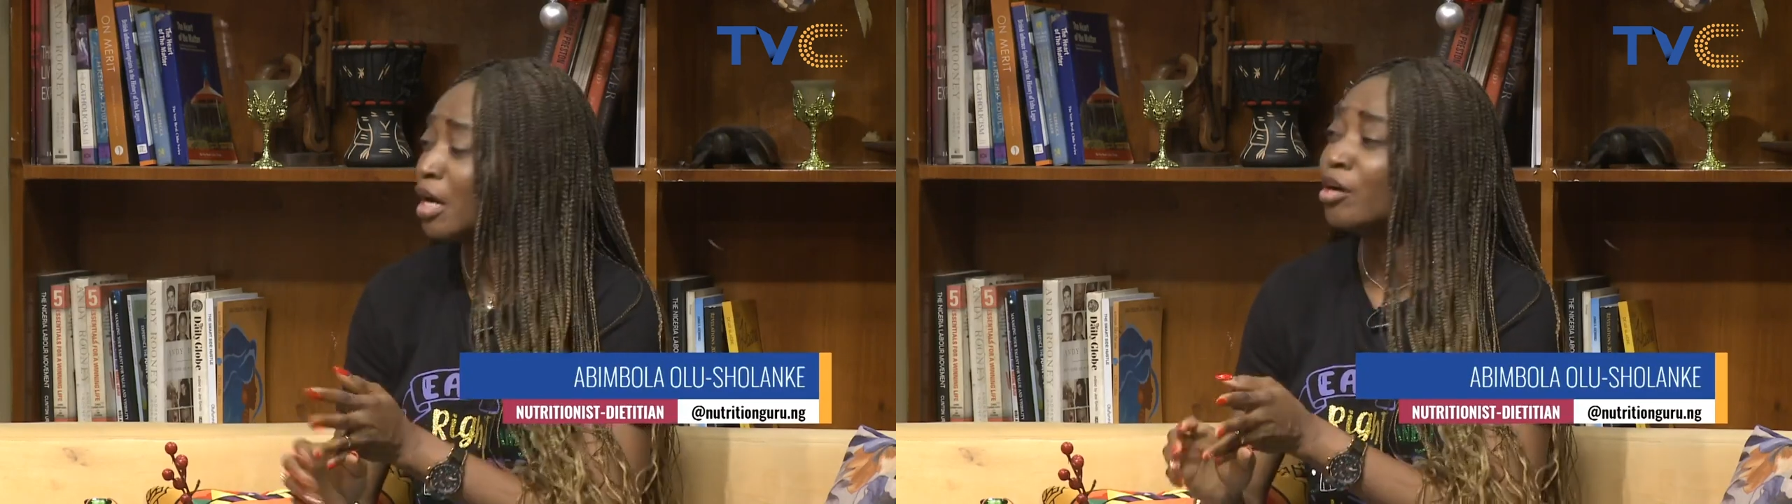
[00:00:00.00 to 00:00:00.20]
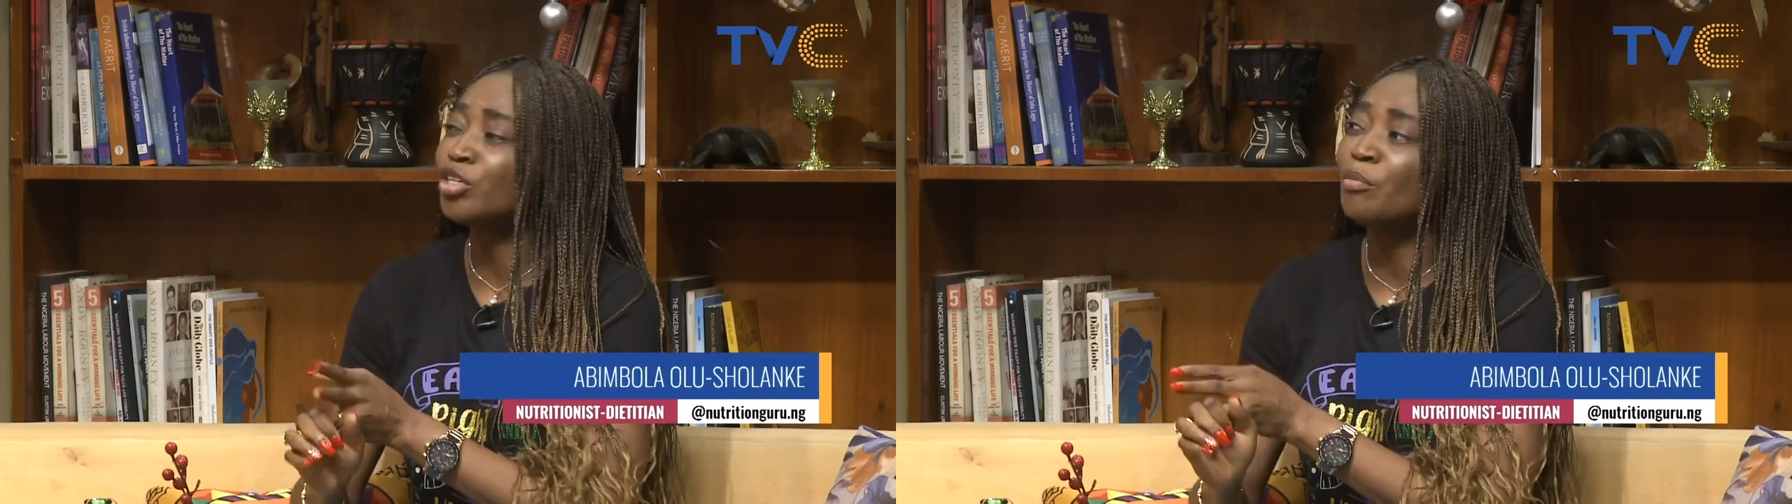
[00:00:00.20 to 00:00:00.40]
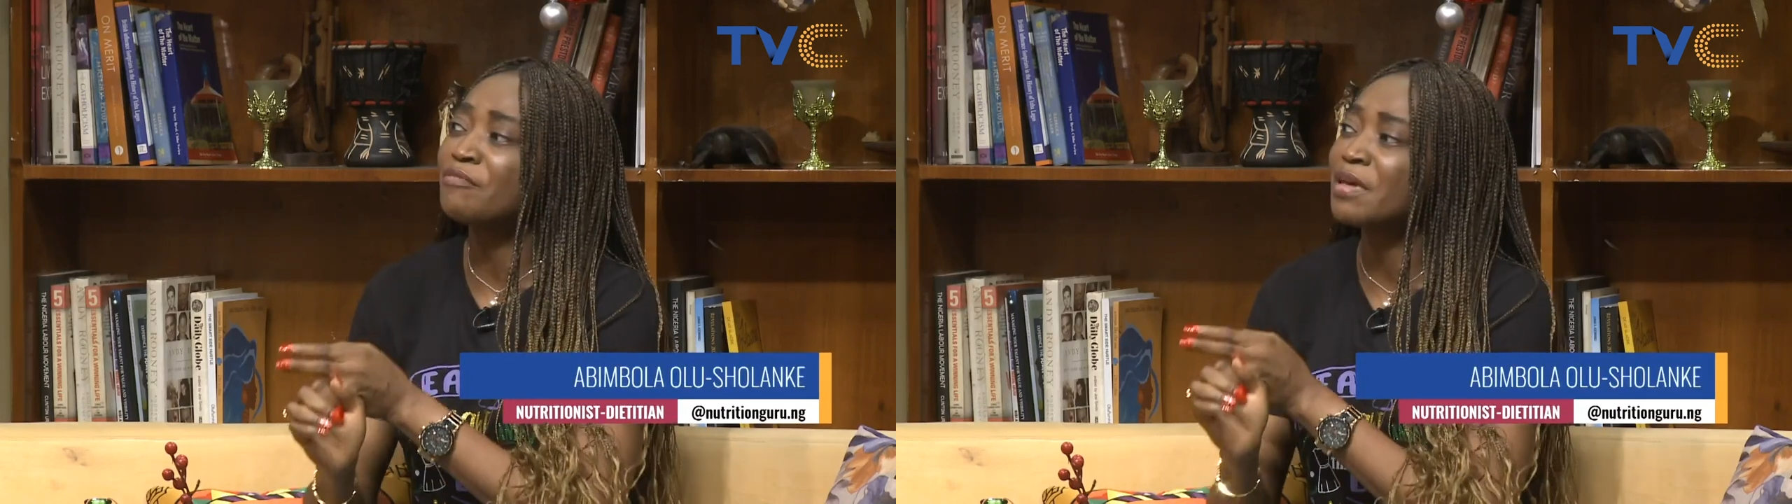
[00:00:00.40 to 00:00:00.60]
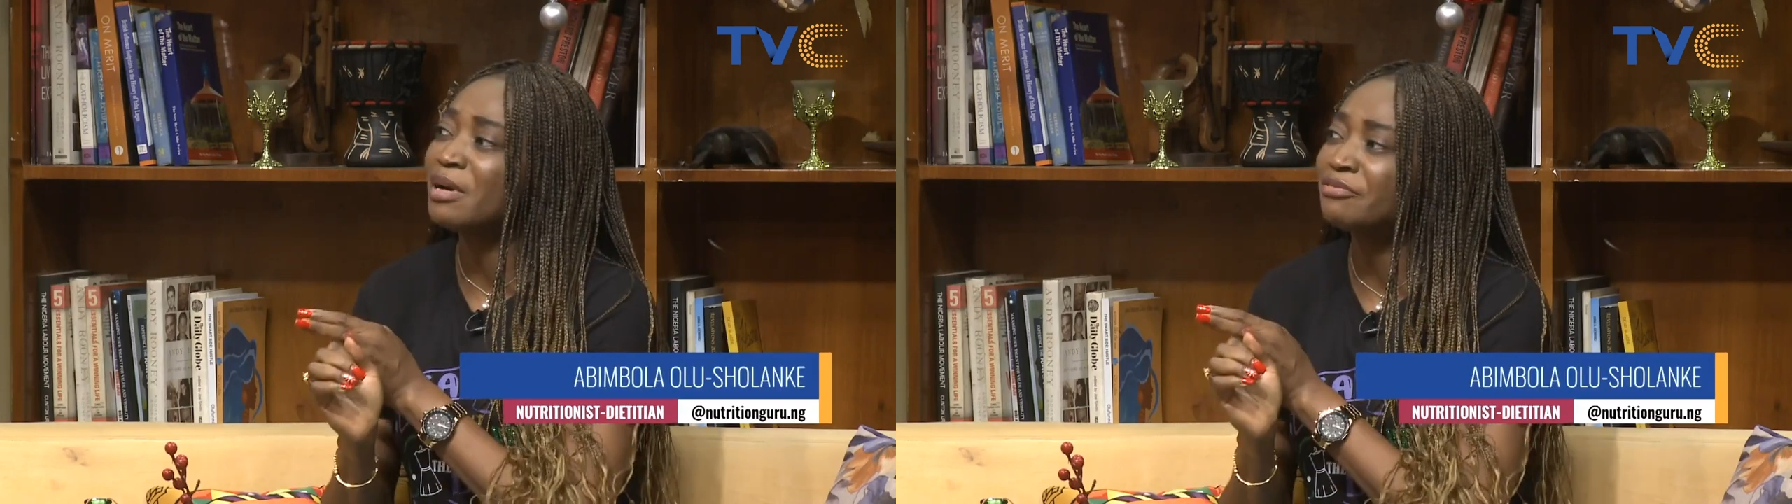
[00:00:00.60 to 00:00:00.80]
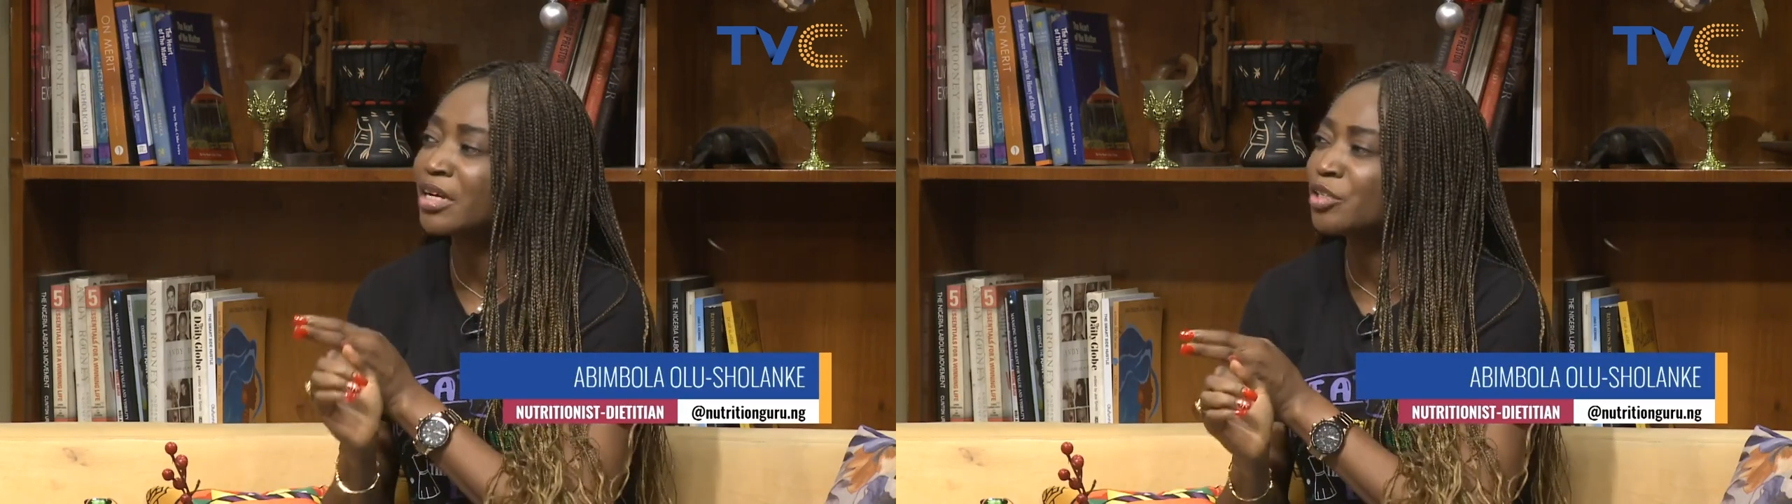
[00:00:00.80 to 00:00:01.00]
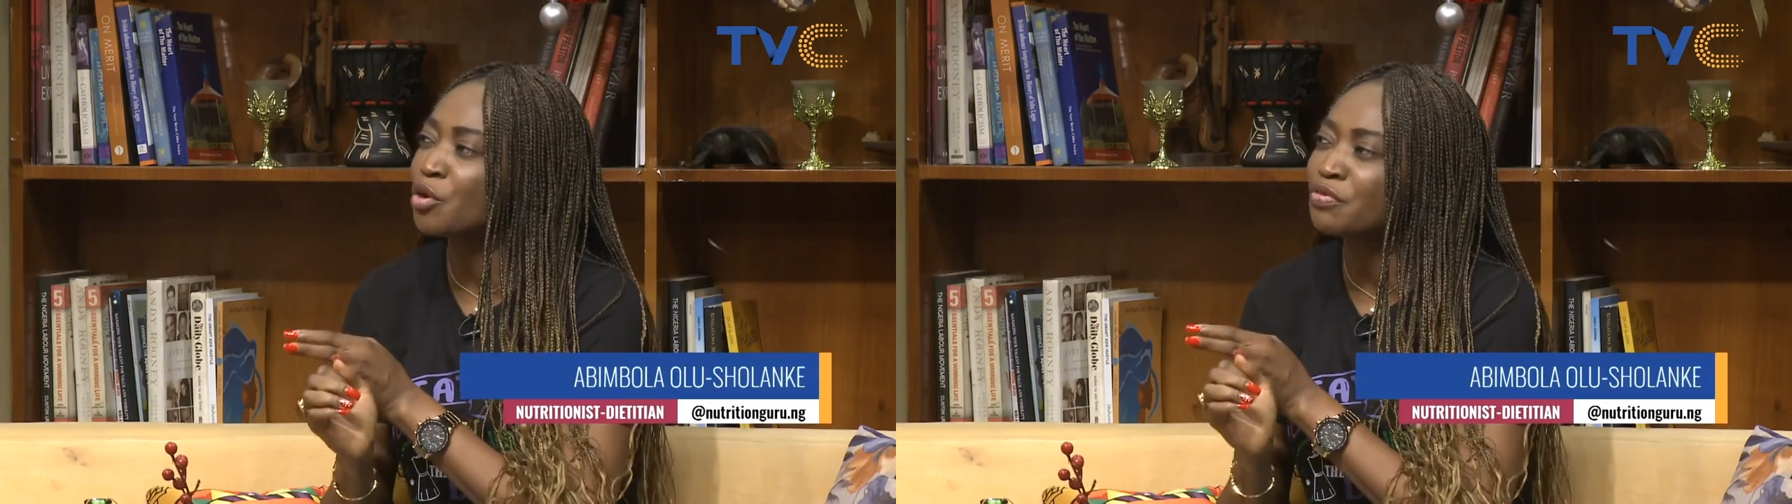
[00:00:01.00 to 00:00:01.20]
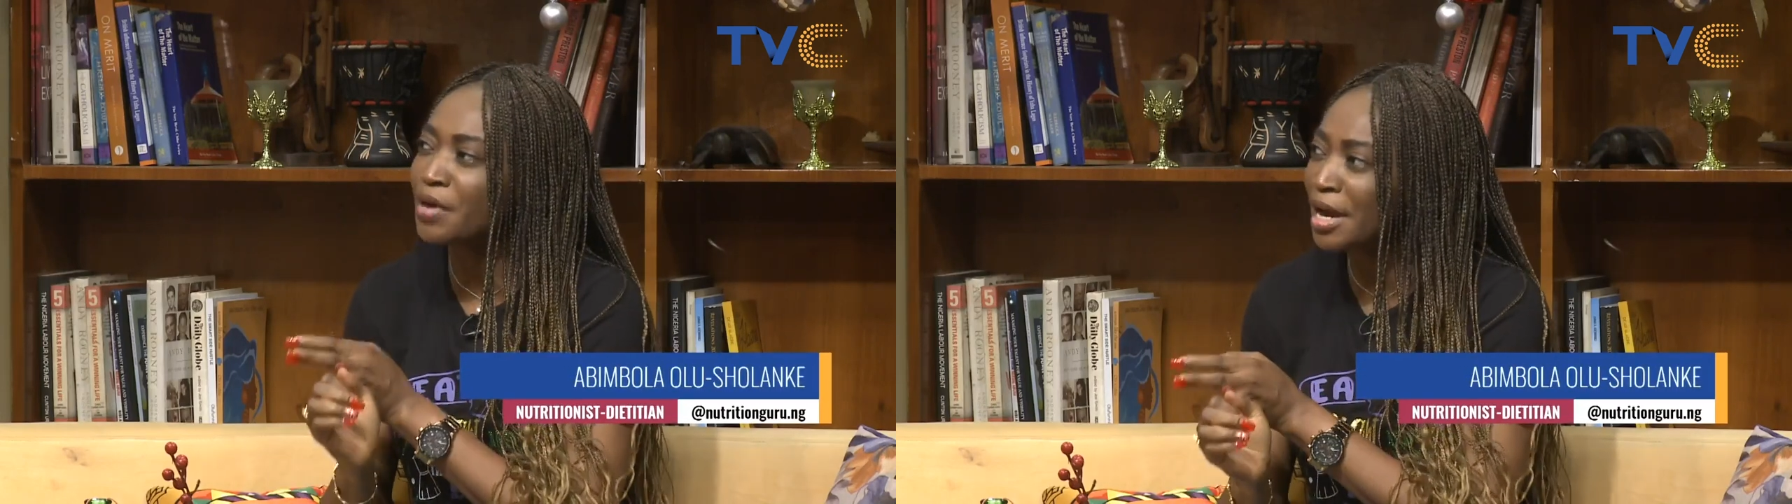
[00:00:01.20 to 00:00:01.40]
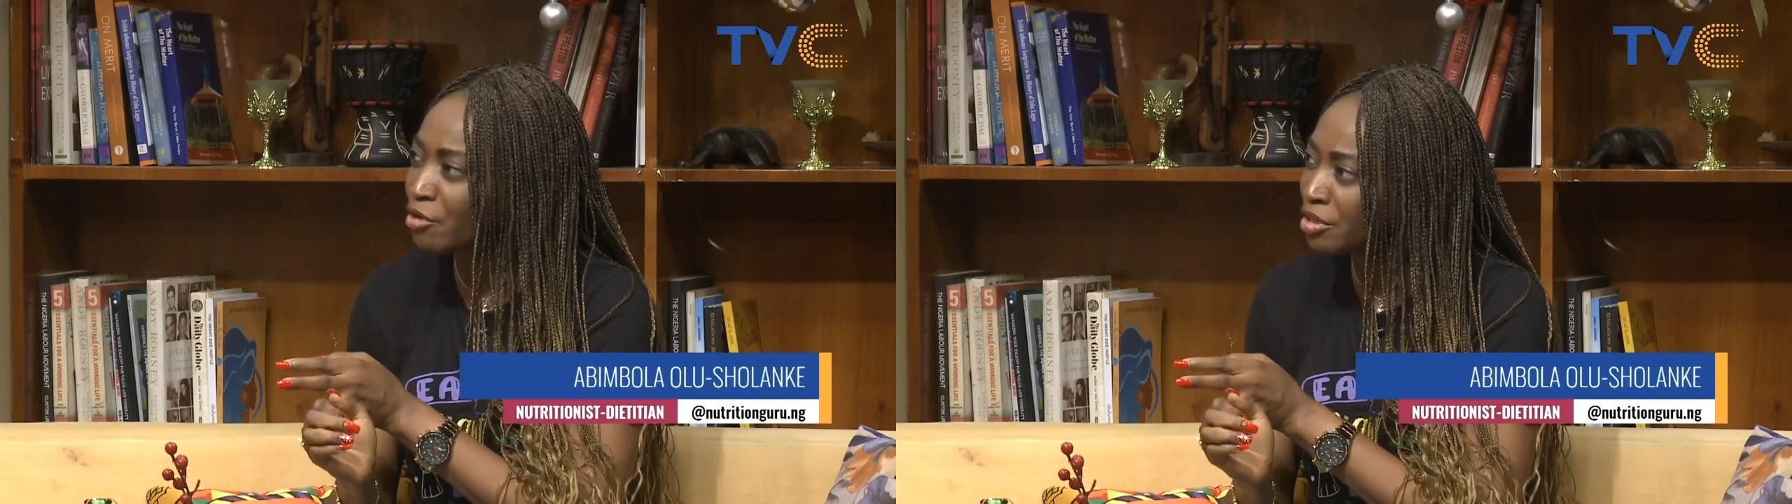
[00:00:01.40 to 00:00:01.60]
Wow. Some of them affect your
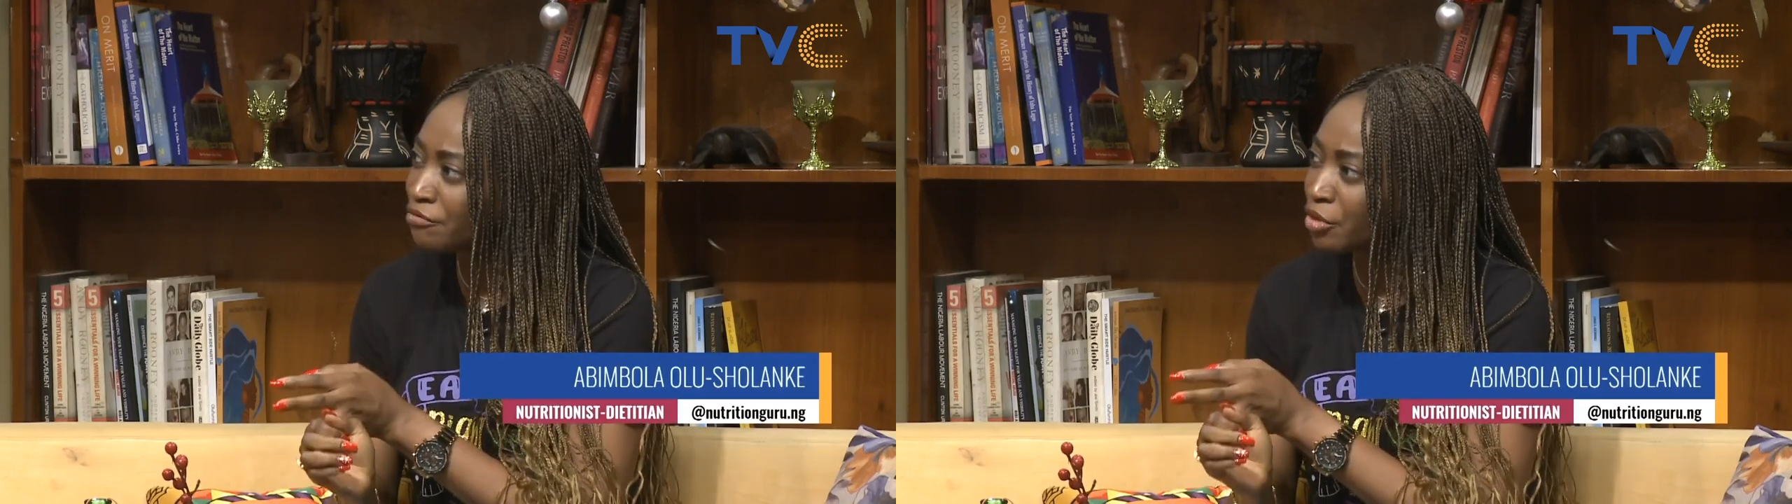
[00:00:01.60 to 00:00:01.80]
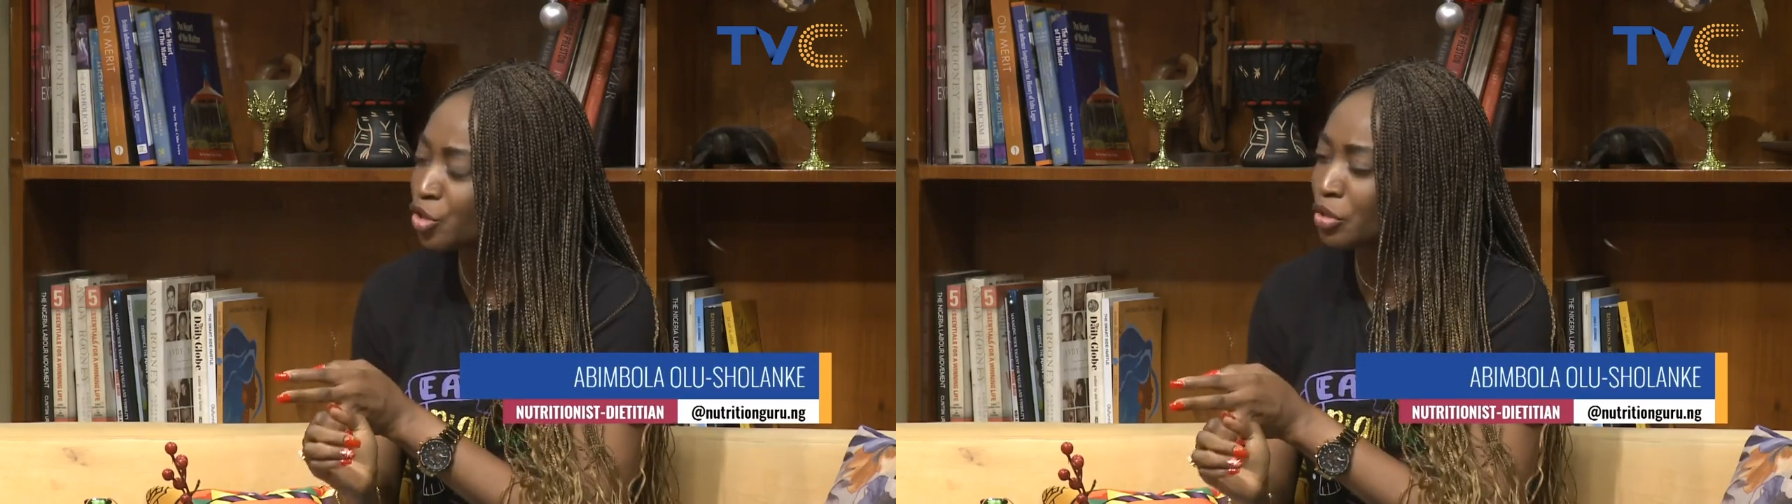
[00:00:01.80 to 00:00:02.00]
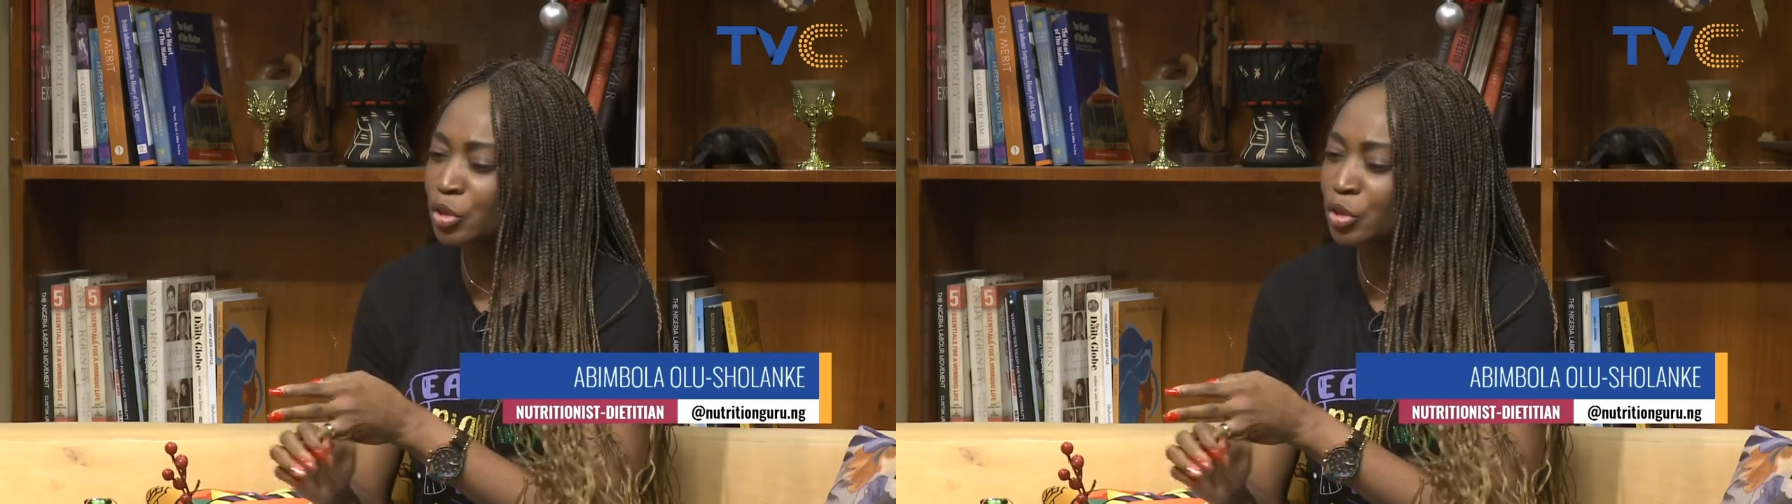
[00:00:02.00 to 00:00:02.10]
thyroid function.